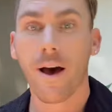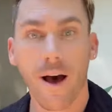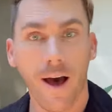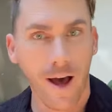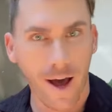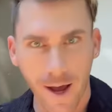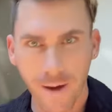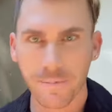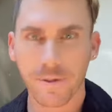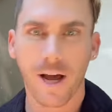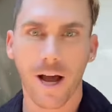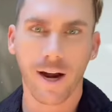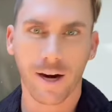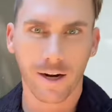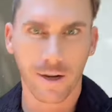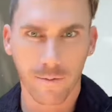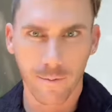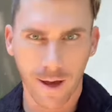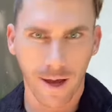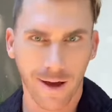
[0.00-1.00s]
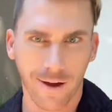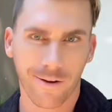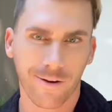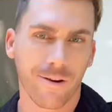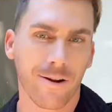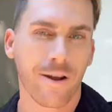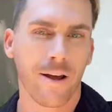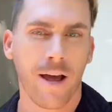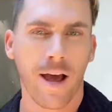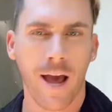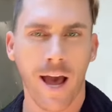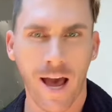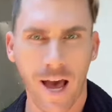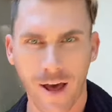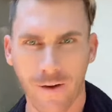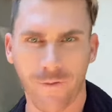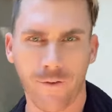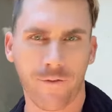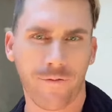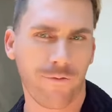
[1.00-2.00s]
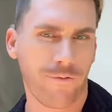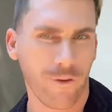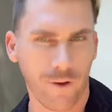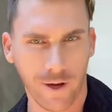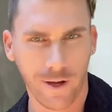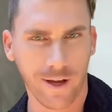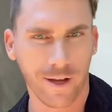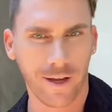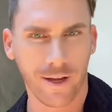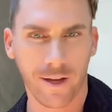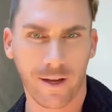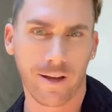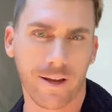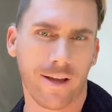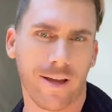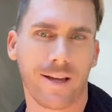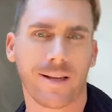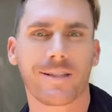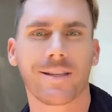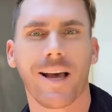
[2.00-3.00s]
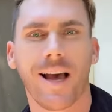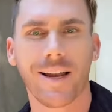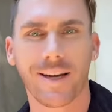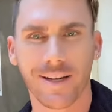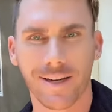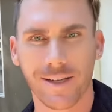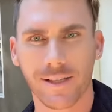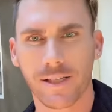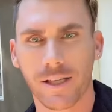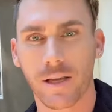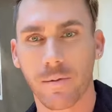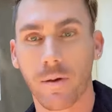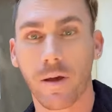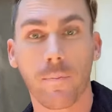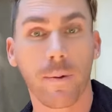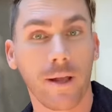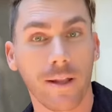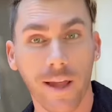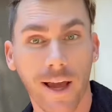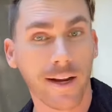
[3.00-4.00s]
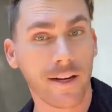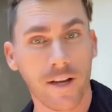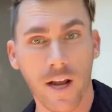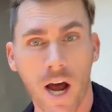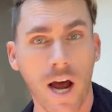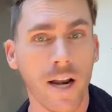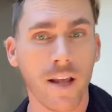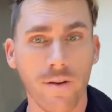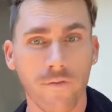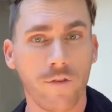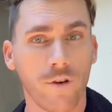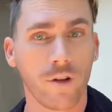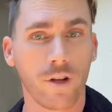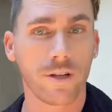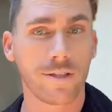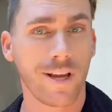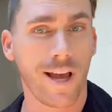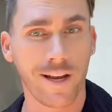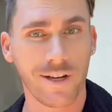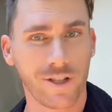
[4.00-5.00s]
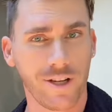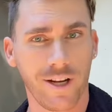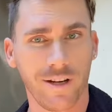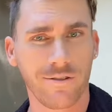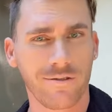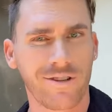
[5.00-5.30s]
I'm talking about half a foot excited to see me, but like not at full attention.